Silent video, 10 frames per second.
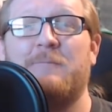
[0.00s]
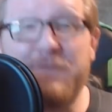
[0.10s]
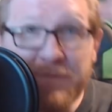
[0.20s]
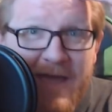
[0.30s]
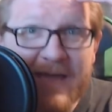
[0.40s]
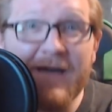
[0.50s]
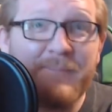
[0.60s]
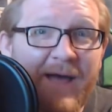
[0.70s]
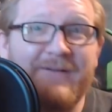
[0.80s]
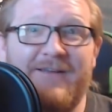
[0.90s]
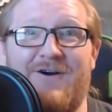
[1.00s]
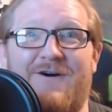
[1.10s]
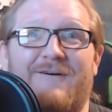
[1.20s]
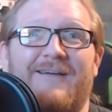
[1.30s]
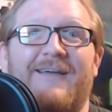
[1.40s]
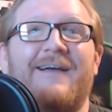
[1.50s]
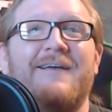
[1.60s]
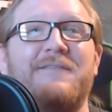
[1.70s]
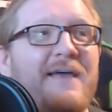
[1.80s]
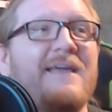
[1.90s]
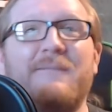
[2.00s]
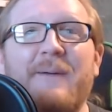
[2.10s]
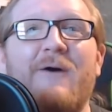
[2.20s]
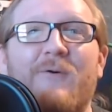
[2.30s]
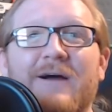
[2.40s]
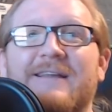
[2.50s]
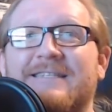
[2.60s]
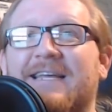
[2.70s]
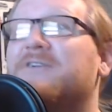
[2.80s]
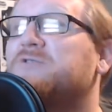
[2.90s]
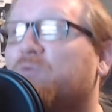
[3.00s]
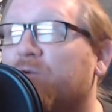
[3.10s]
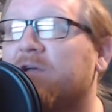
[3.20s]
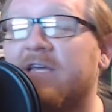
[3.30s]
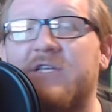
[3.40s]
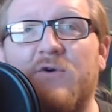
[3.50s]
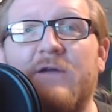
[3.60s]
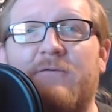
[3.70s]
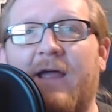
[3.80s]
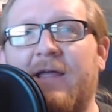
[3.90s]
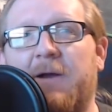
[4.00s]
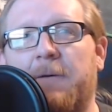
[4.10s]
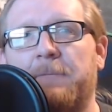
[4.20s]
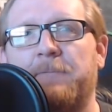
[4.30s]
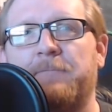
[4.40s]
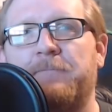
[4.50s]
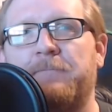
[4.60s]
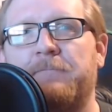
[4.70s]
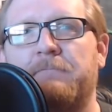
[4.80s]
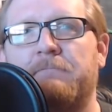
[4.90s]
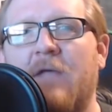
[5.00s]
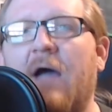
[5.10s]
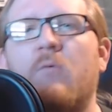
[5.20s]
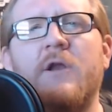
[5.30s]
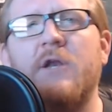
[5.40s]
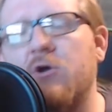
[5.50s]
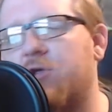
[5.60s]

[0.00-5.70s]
But think about it all. Think about what Nintendo's really doing right here. I want to know